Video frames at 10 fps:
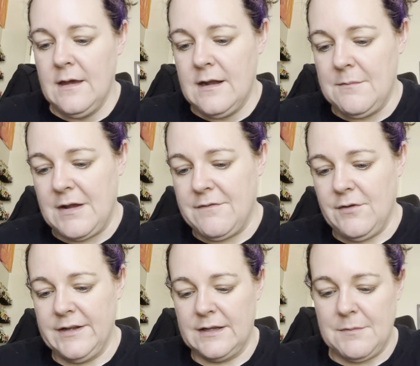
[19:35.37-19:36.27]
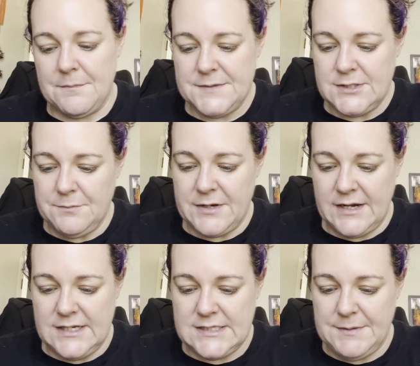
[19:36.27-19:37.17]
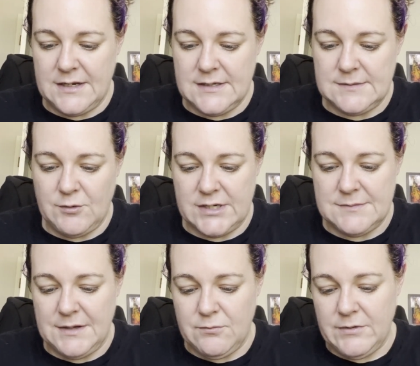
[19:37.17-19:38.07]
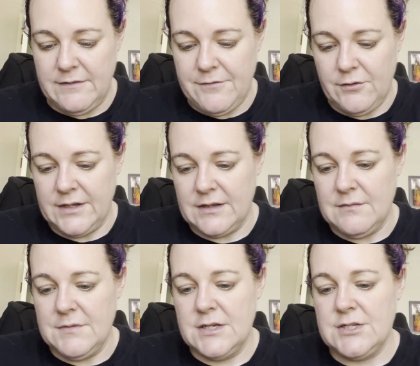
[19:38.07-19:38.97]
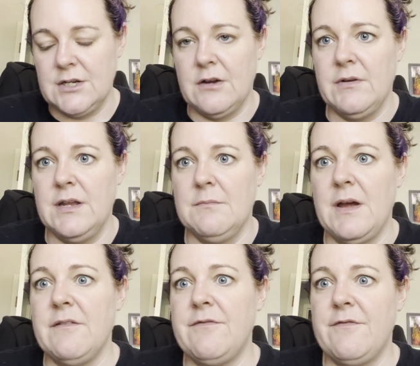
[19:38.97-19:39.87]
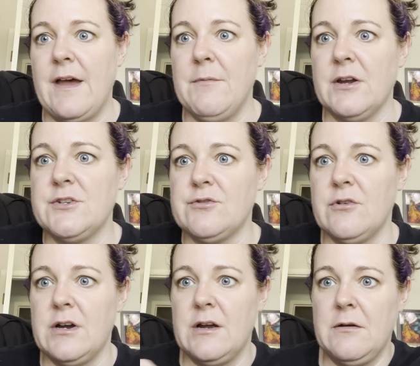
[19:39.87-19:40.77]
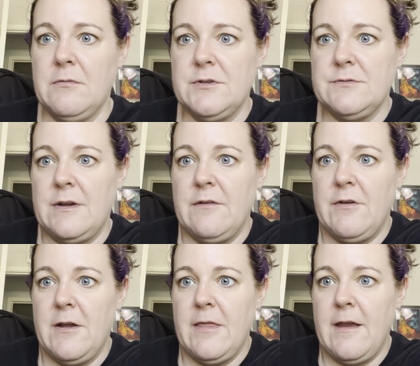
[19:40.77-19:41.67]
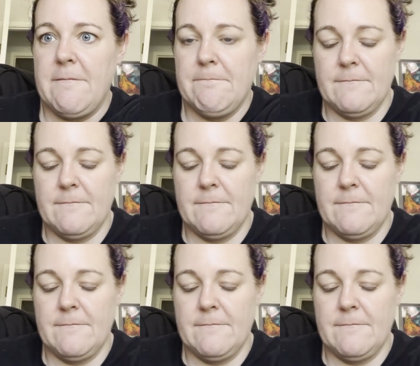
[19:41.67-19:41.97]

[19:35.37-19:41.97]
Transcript: I'm not folding them up super nice because I'm going to be refolding them to go in my fabric drawer, which is right over there.